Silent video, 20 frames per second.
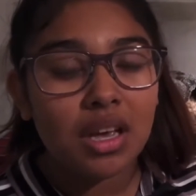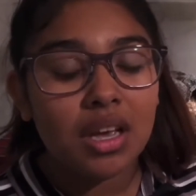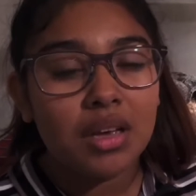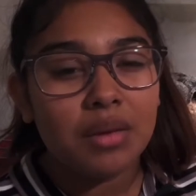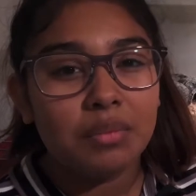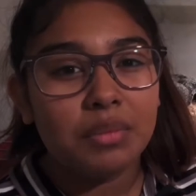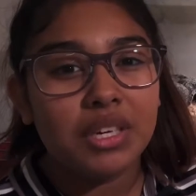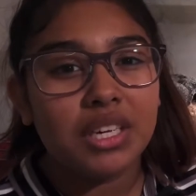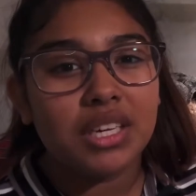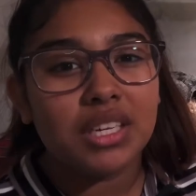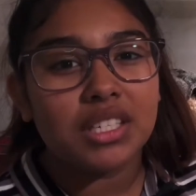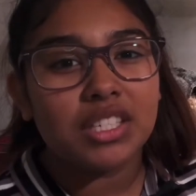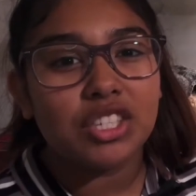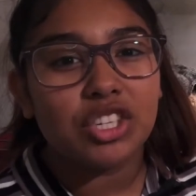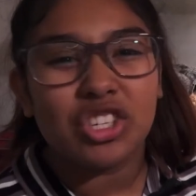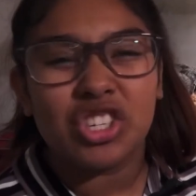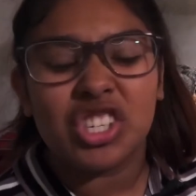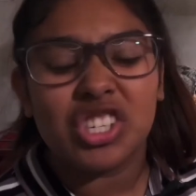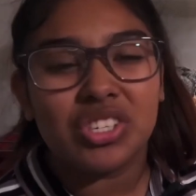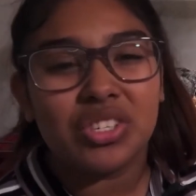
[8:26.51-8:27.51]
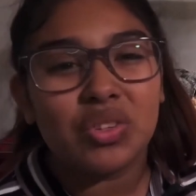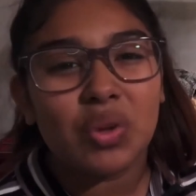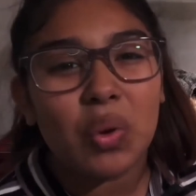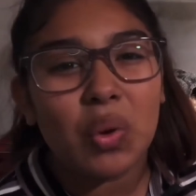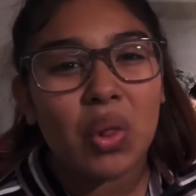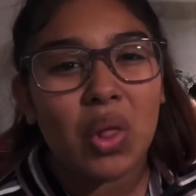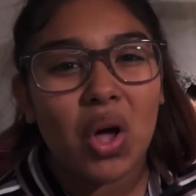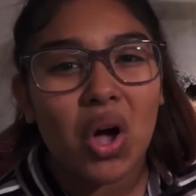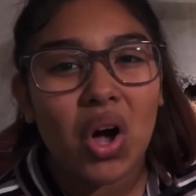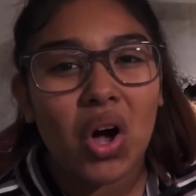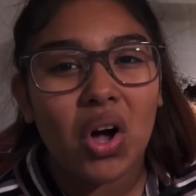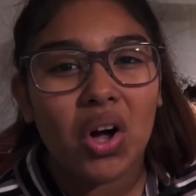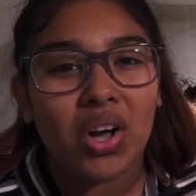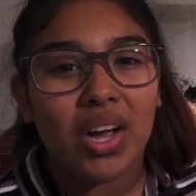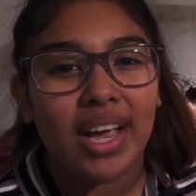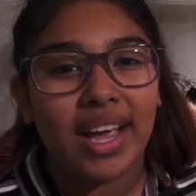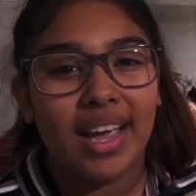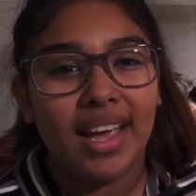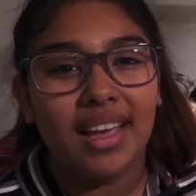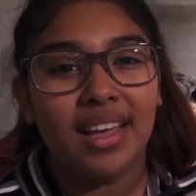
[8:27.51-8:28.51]
because they're just so long,
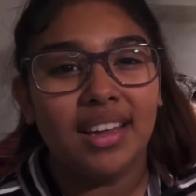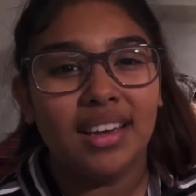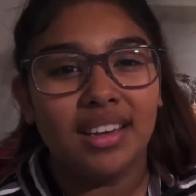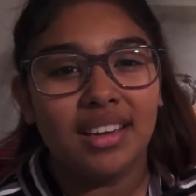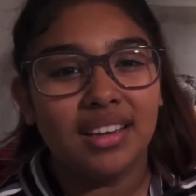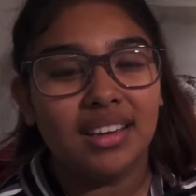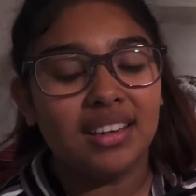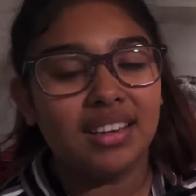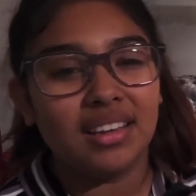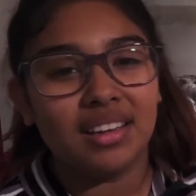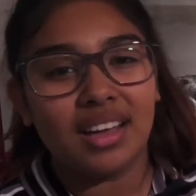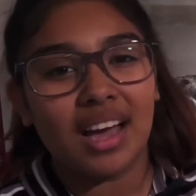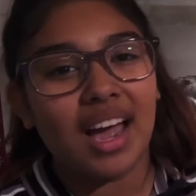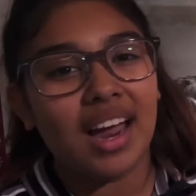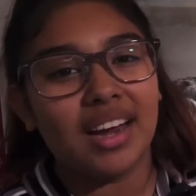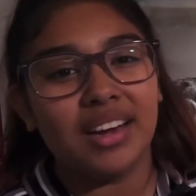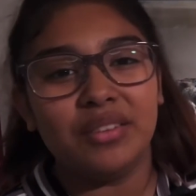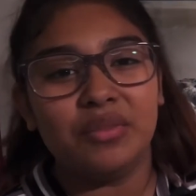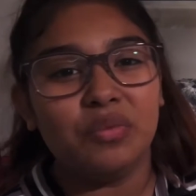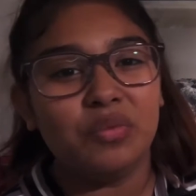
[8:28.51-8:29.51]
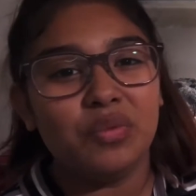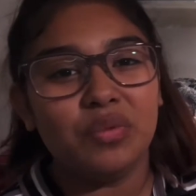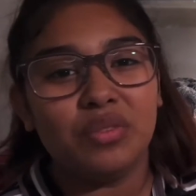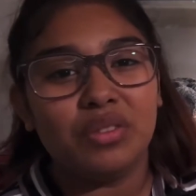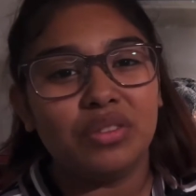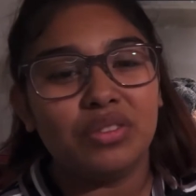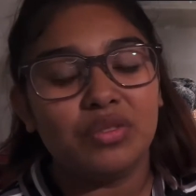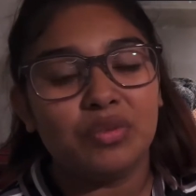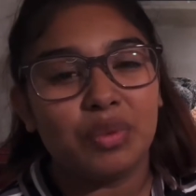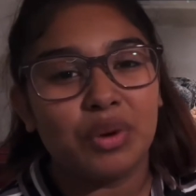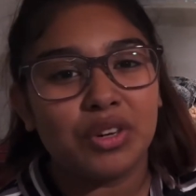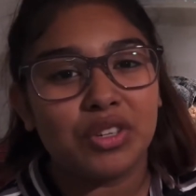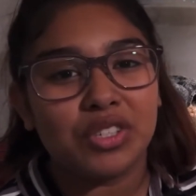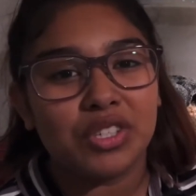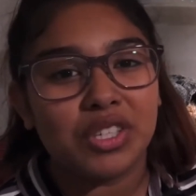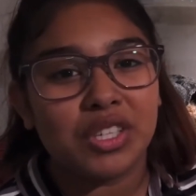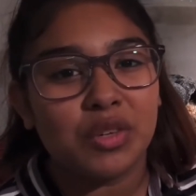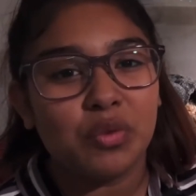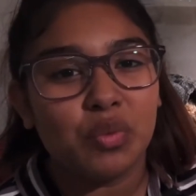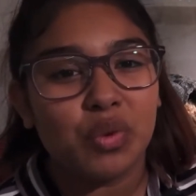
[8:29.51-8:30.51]
and I just
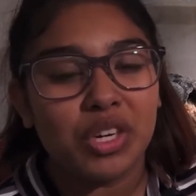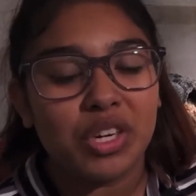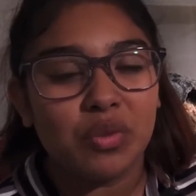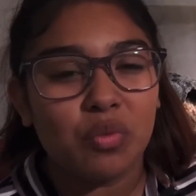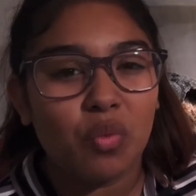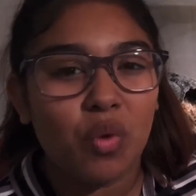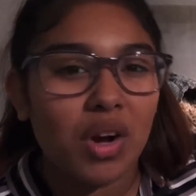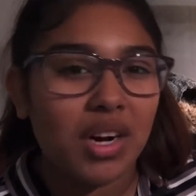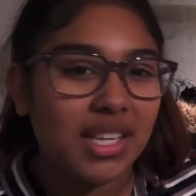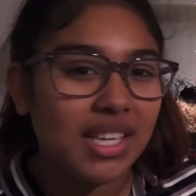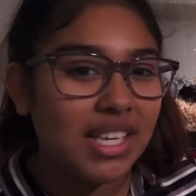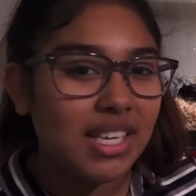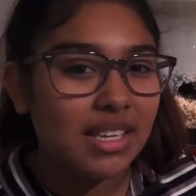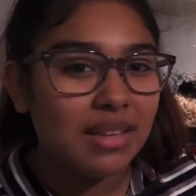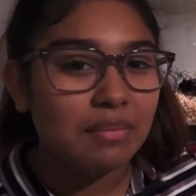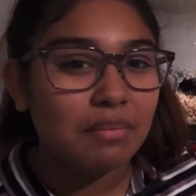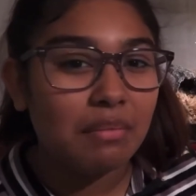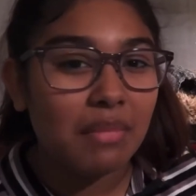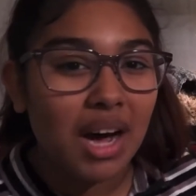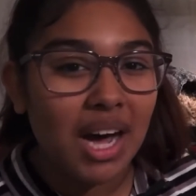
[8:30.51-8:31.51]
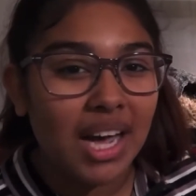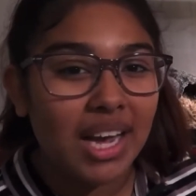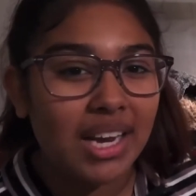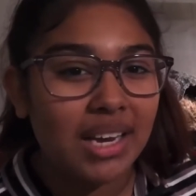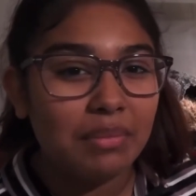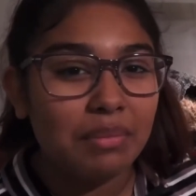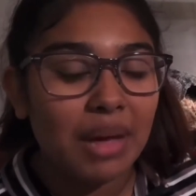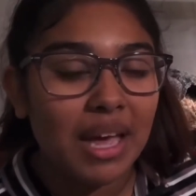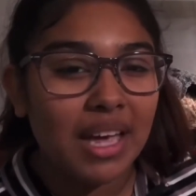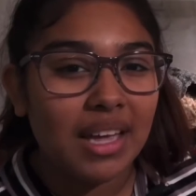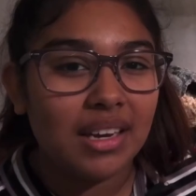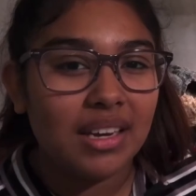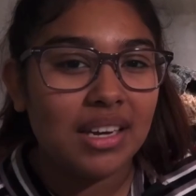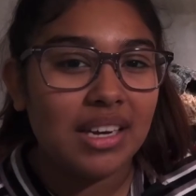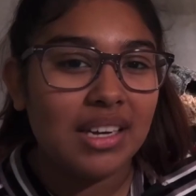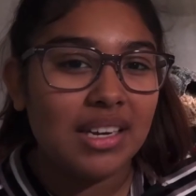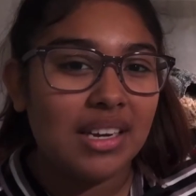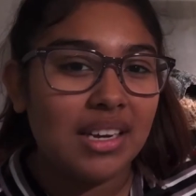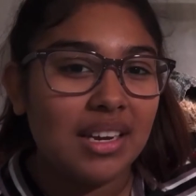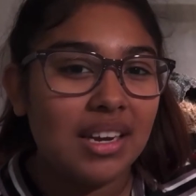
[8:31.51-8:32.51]
personally wouldn't want to keep my pet
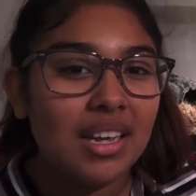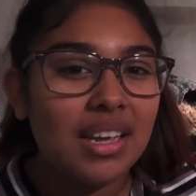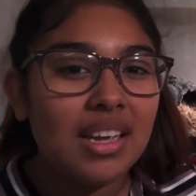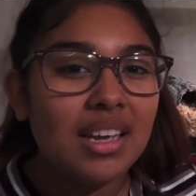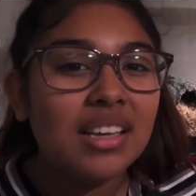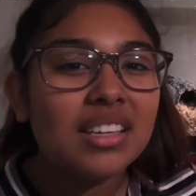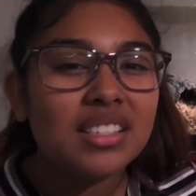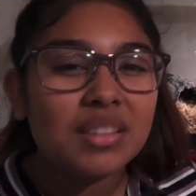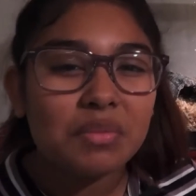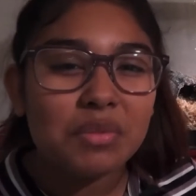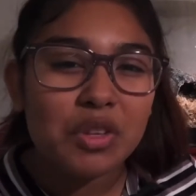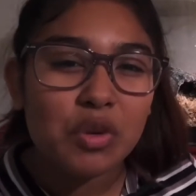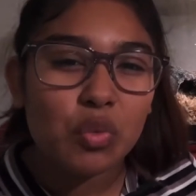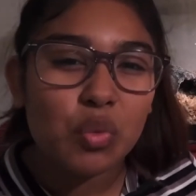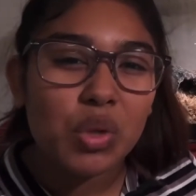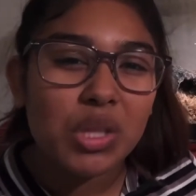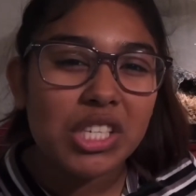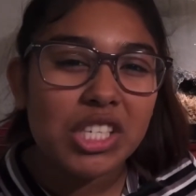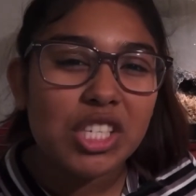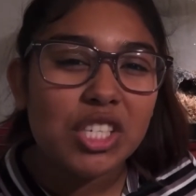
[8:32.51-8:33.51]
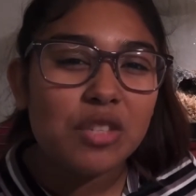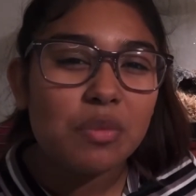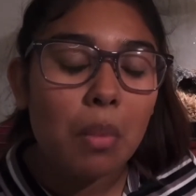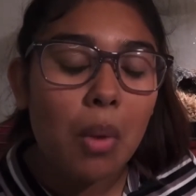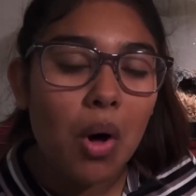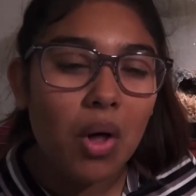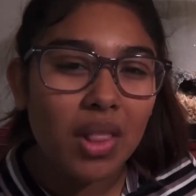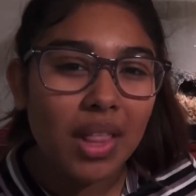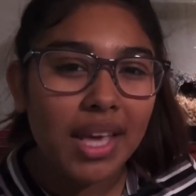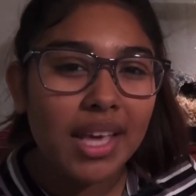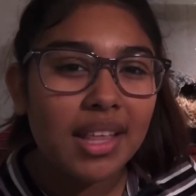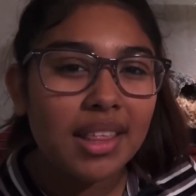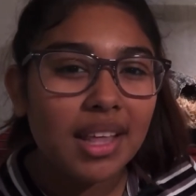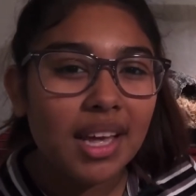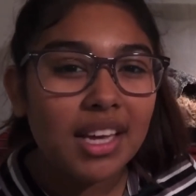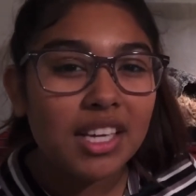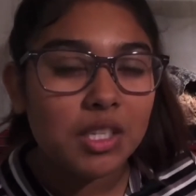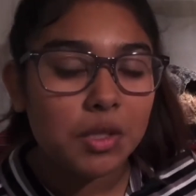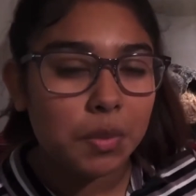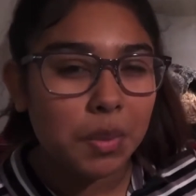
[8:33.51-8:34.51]
in something really small like that,
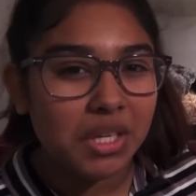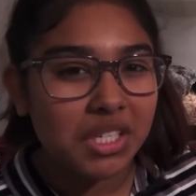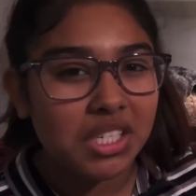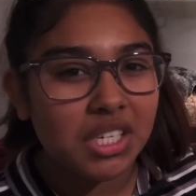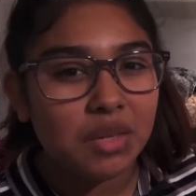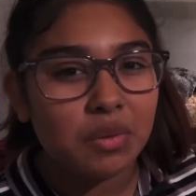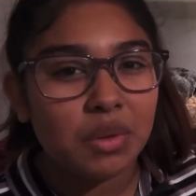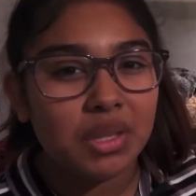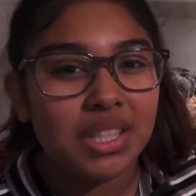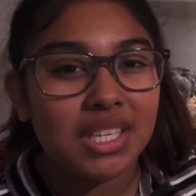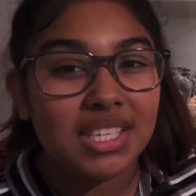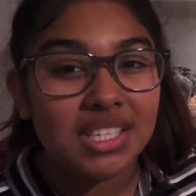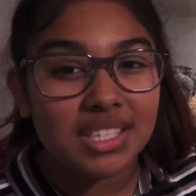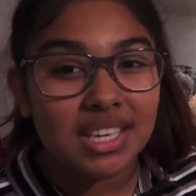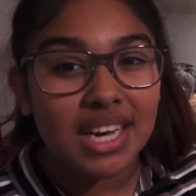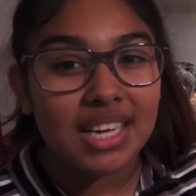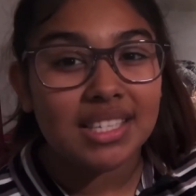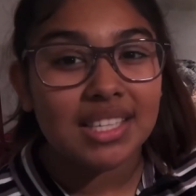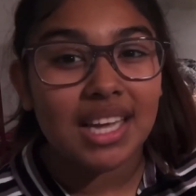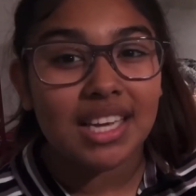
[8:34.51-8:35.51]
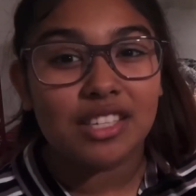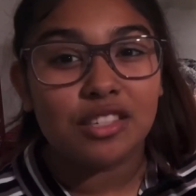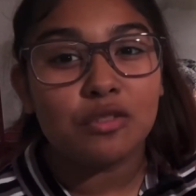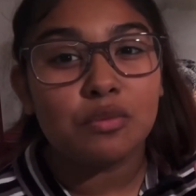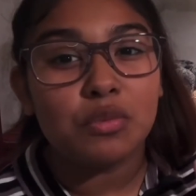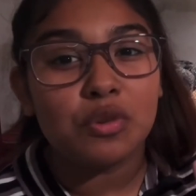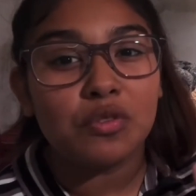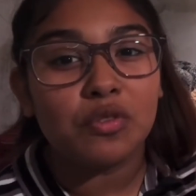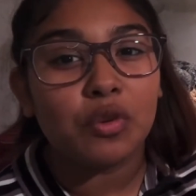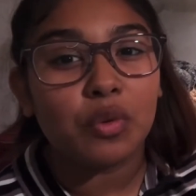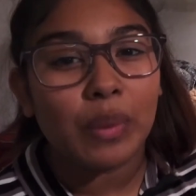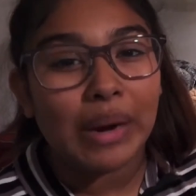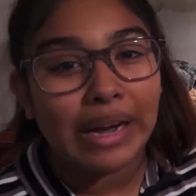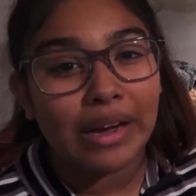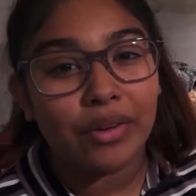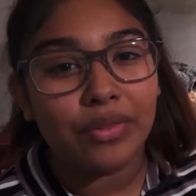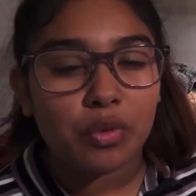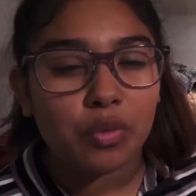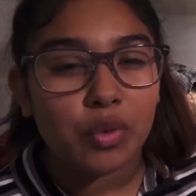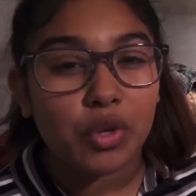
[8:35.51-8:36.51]
especially when these guys like to move
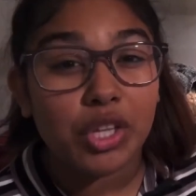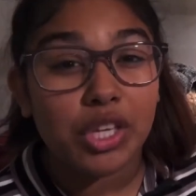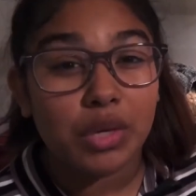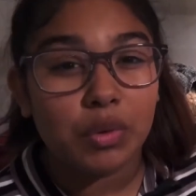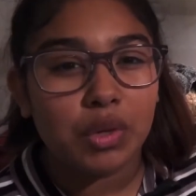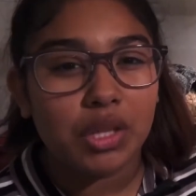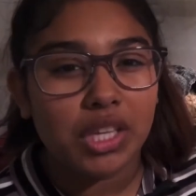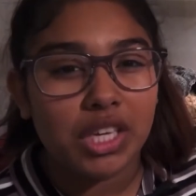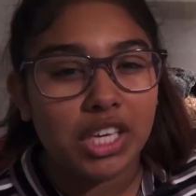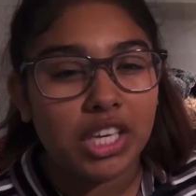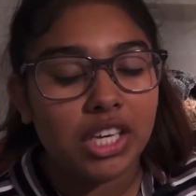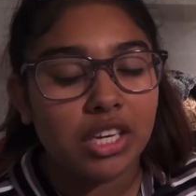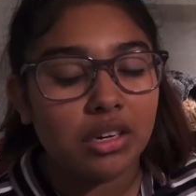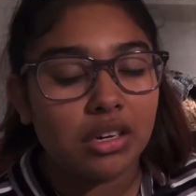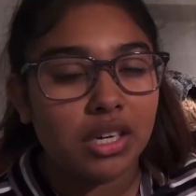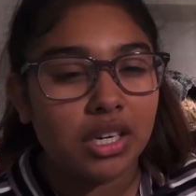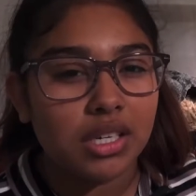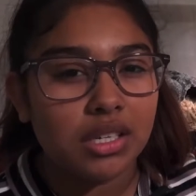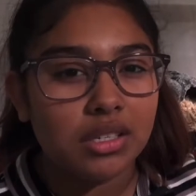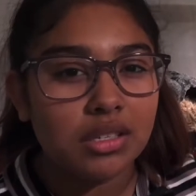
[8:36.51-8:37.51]
around, really curious.